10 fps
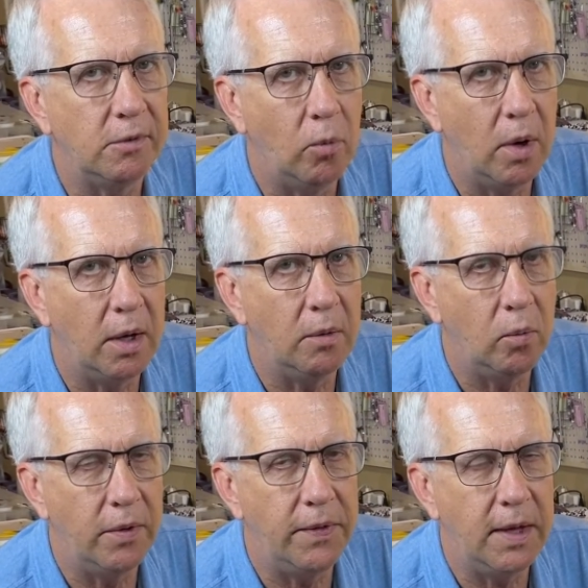one
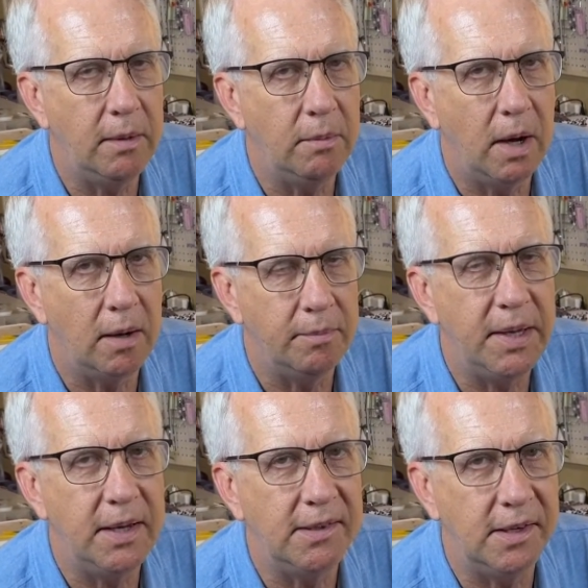with the uh,
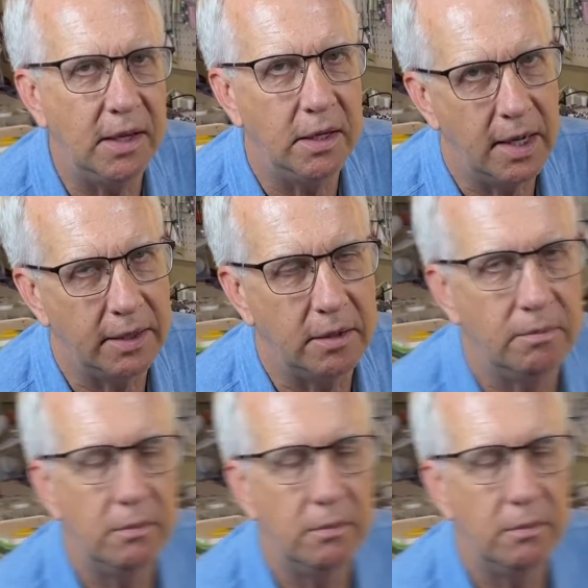BEC connected.